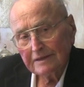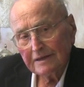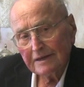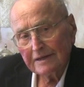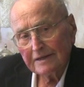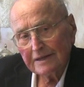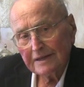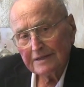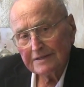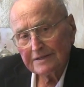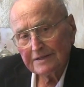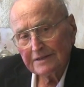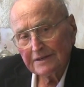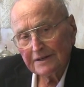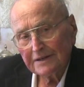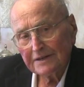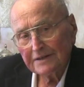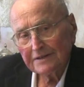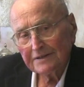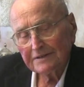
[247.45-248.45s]
that he's the
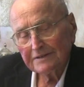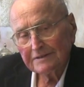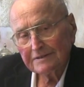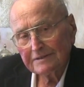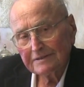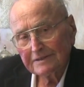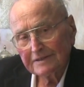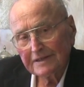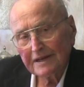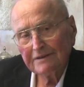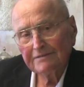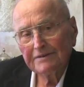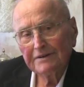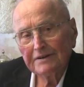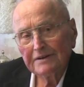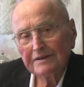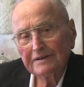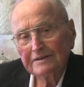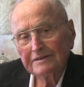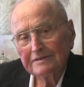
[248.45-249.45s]
only
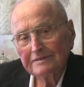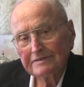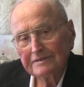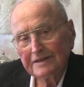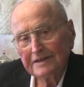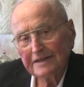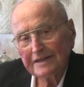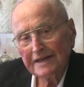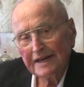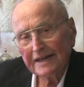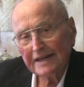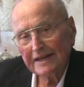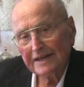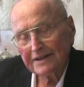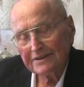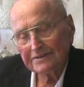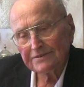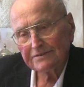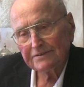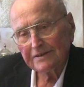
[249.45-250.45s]
governor in Indiana
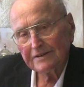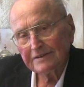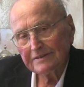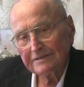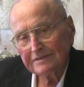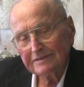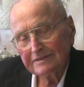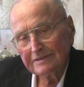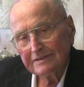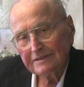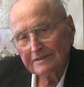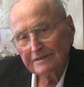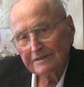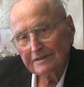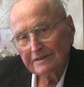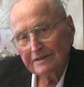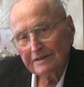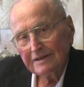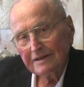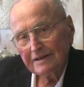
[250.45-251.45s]
history
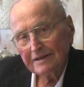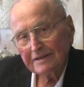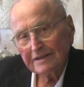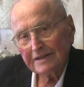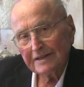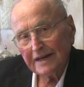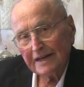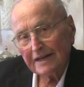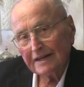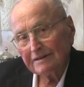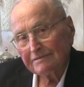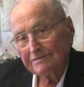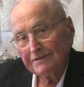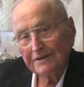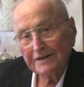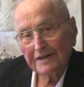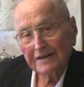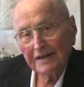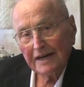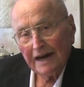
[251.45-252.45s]
that had a
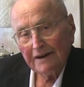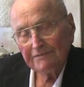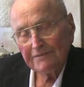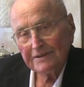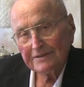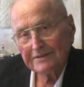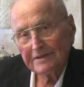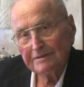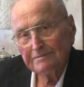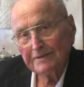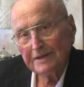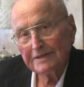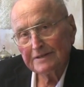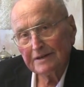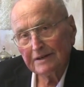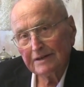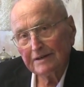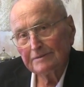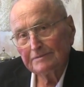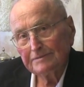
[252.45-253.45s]
vote of confidence in
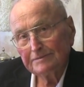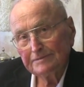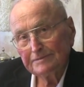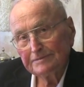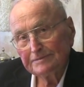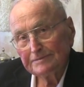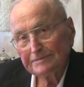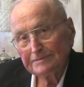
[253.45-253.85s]
midterm.